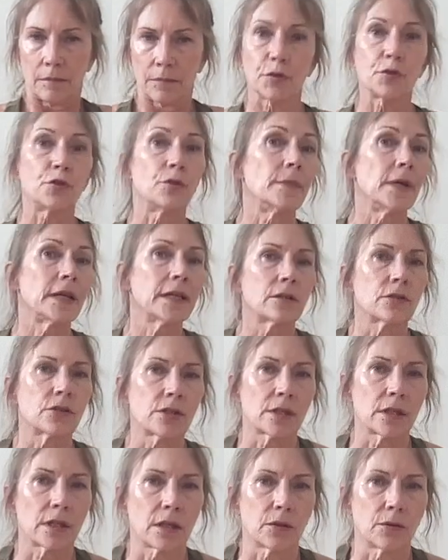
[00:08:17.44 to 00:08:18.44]
to make a
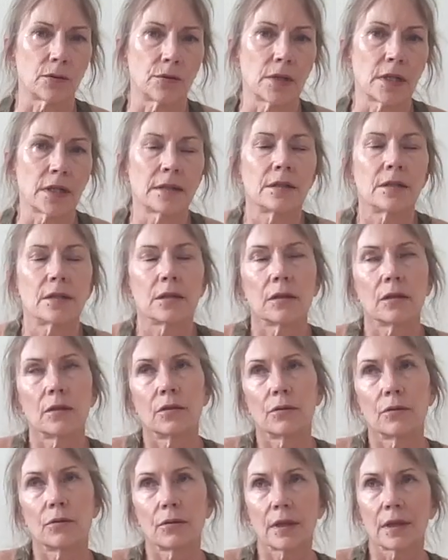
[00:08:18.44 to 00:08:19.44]
sound, and
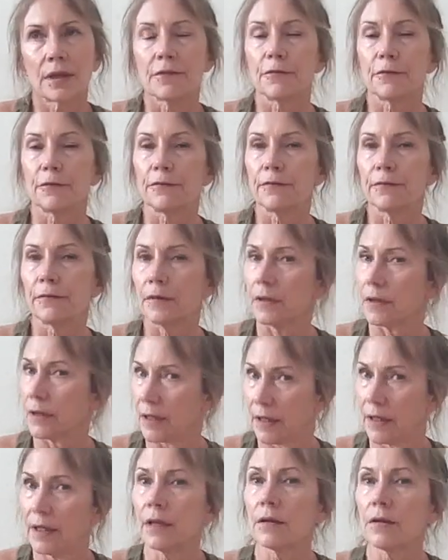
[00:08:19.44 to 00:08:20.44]
you can
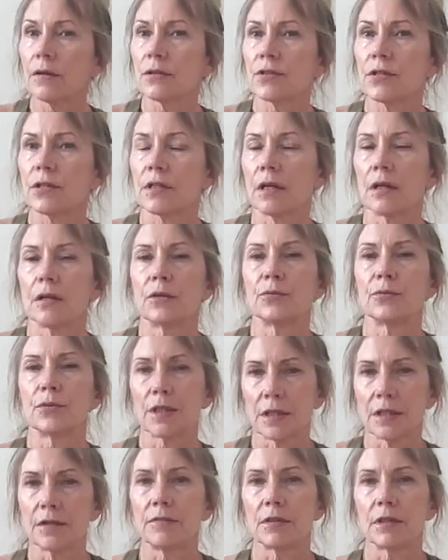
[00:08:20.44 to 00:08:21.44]
hear the sound
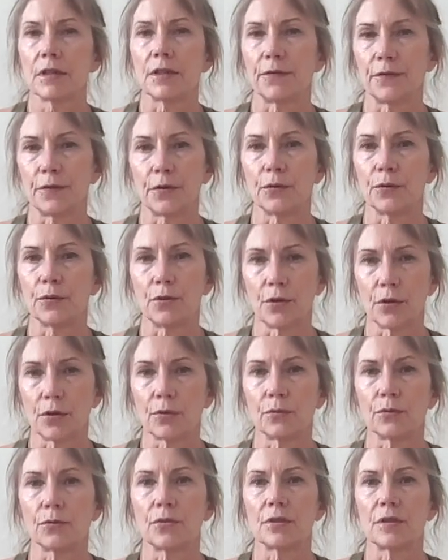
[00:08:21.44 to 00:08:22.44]
even if you
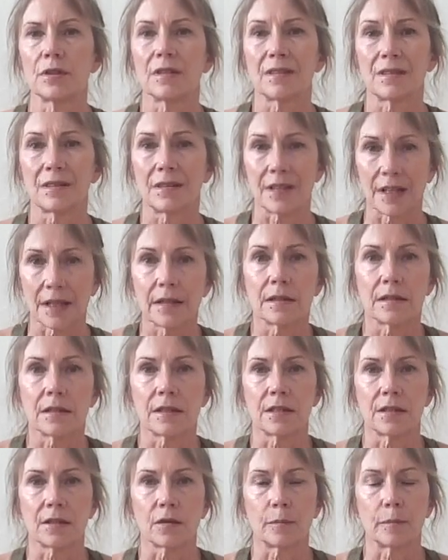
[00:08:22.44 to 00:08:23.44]
don't
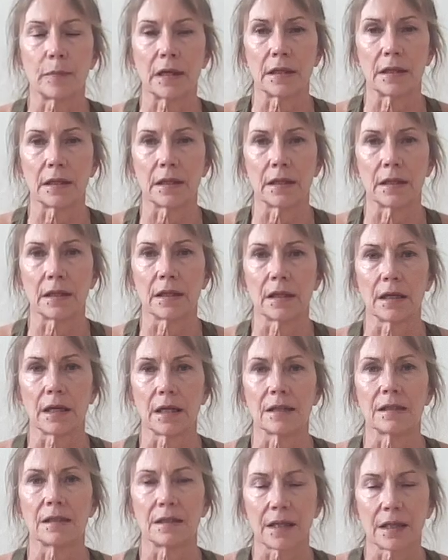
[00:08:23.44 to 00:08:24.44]
tense your body
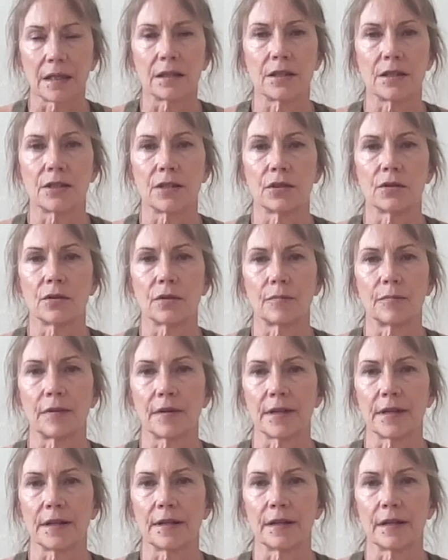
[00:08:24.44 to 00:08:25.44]
and tense your
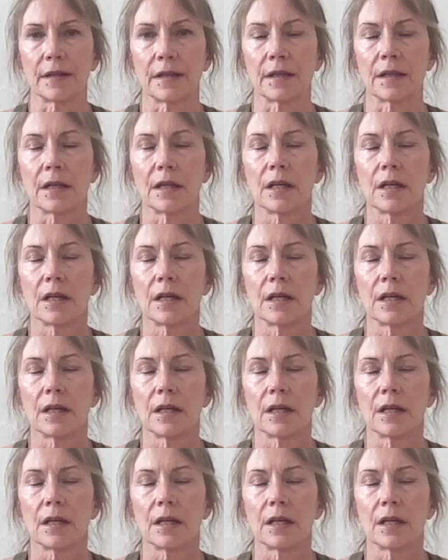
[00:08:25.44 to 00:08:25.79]
breathing.